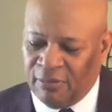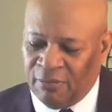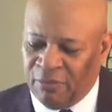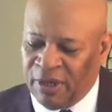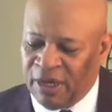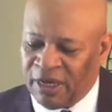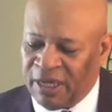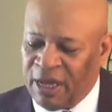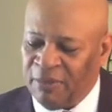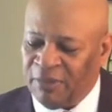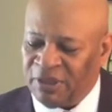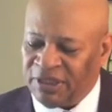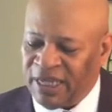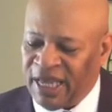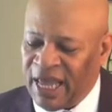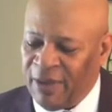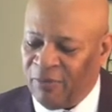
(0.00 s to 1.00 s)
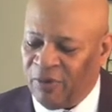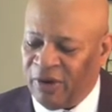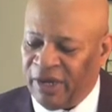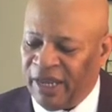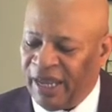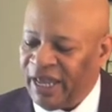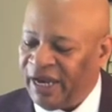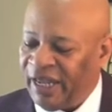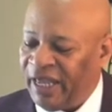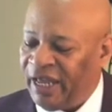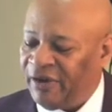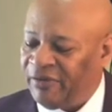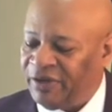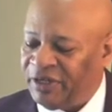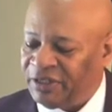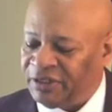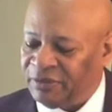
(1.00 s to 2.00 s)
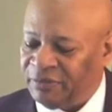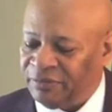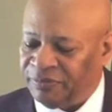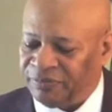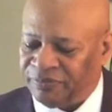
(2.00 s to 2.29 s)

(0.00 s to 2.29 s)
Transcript: But it come a time where he had an aneurysm.